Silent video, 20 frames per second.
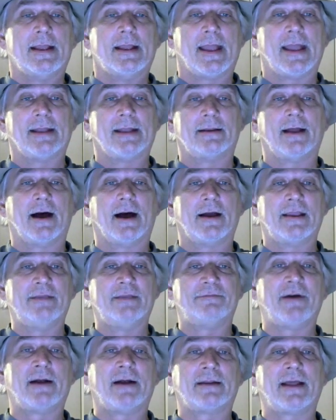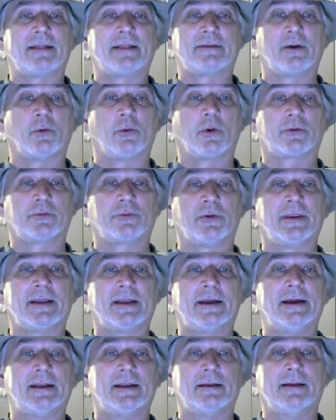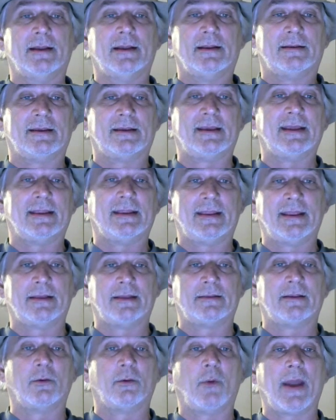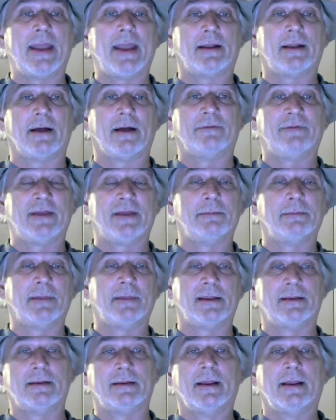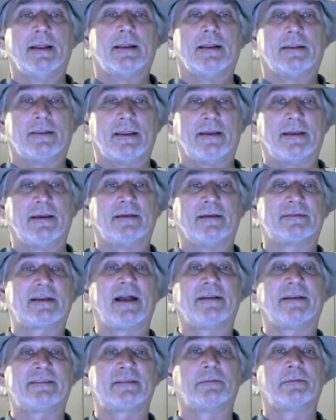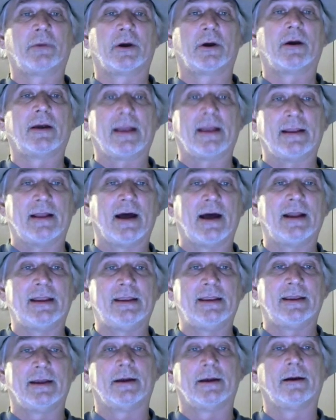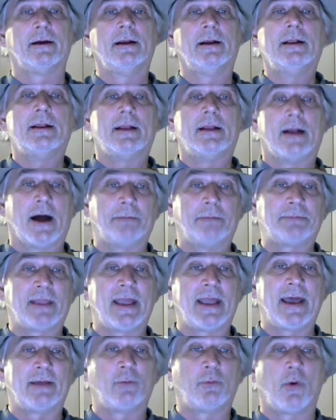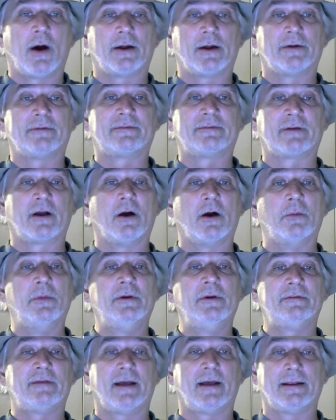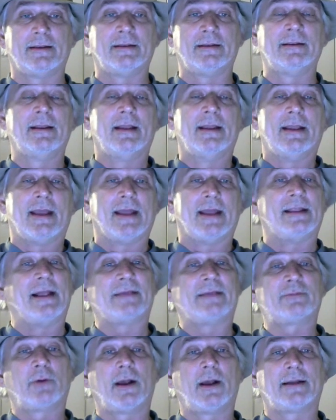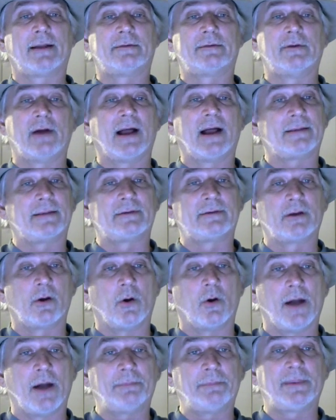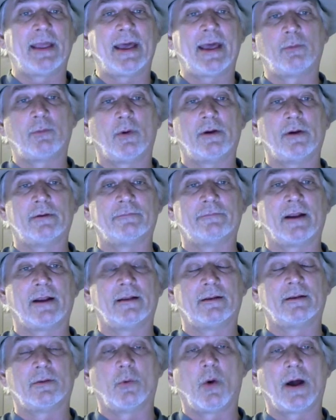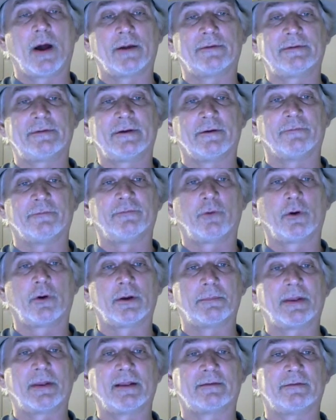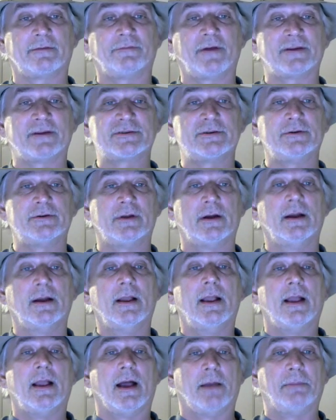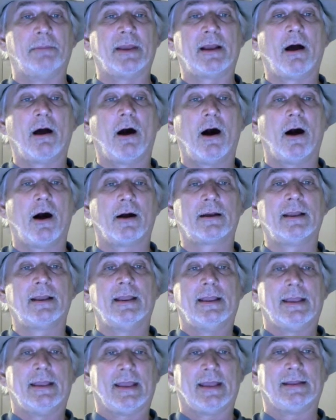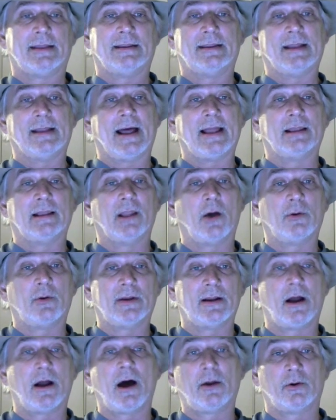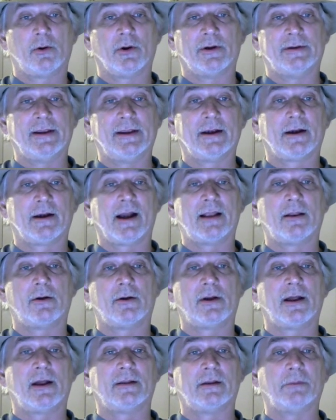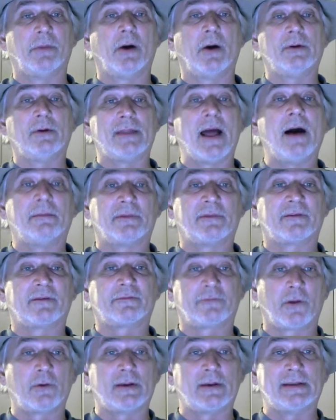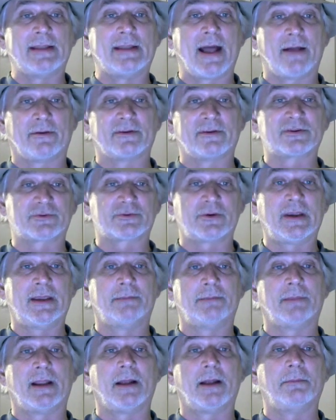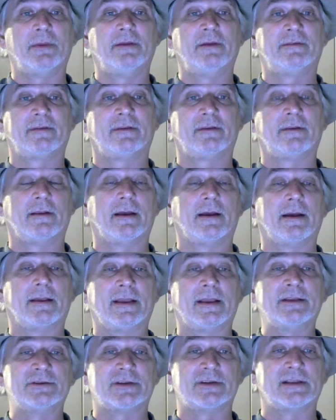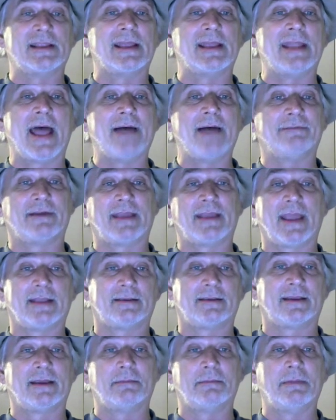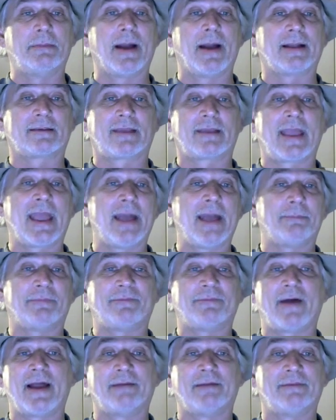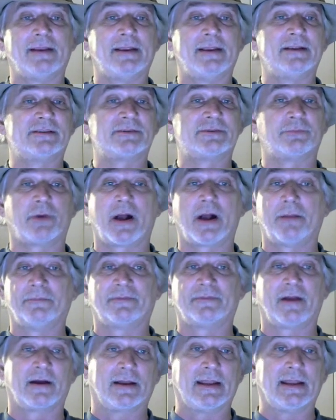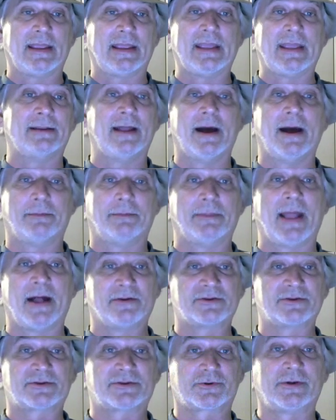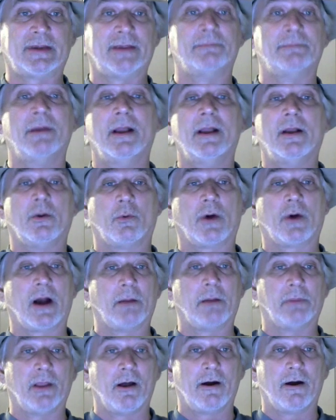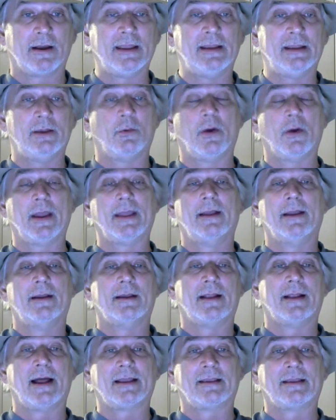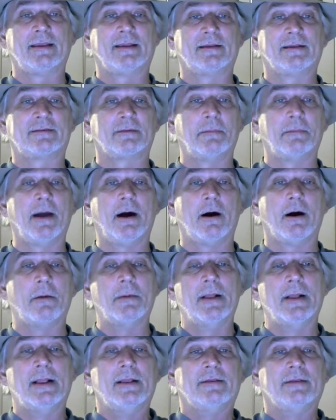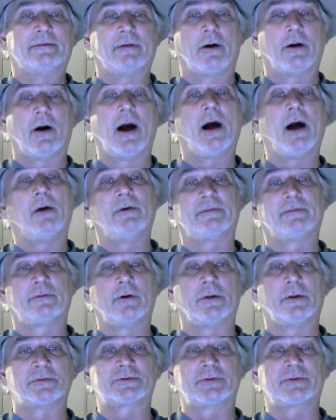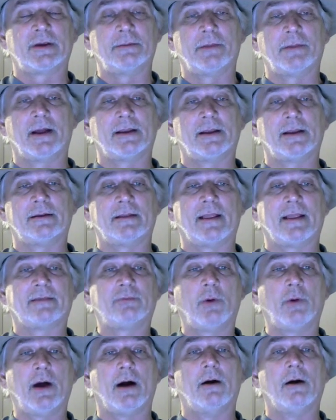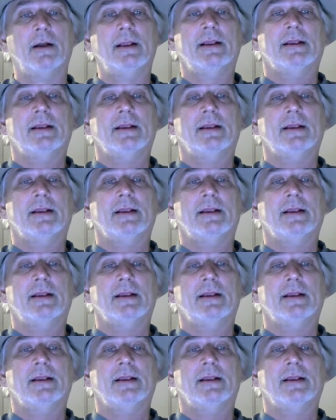And he found out that worked really good to get the weight of him and his customer and the hunting gear up to headwaters to go moose hunting. And that's what I like to do. I like to go up to headwaters here in Florida, because if I shoot a big hog and then I load it on, or a deer, I load on the boat, now I'm just floating down the stream and I'm using the engine to navigate to get me back to camp. If I have any engine problems, I'm going to end up downstream where I belong anyway, and I can get some help. So I always go upstream hunting as well.